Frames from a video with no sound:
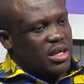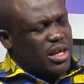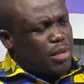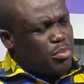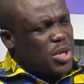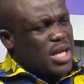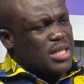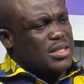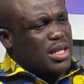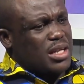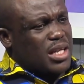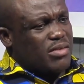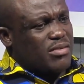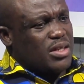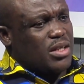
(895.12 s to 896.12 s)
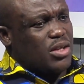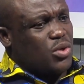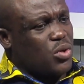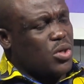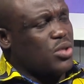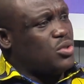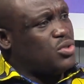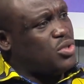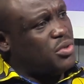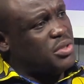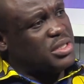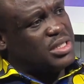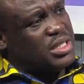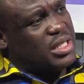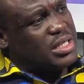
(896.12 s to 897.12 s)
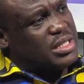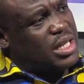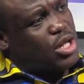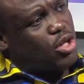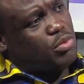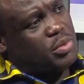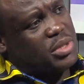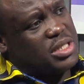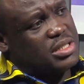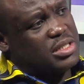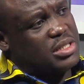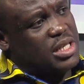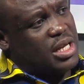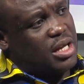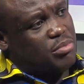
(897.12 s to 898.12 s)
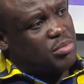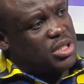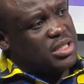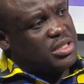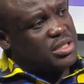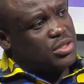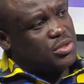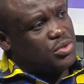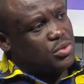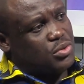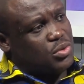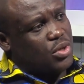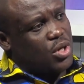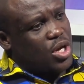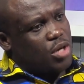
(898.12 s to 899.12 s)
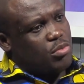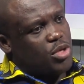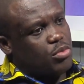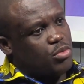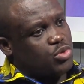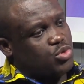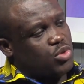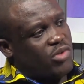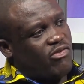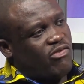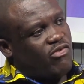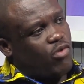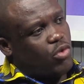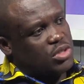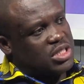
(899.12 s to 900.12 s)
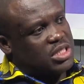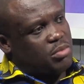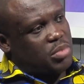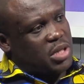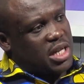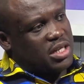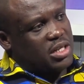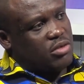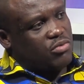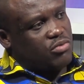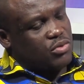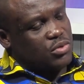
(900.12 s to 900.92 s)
it appears that even the local authority is helpless in their ability to be able to enforce the planning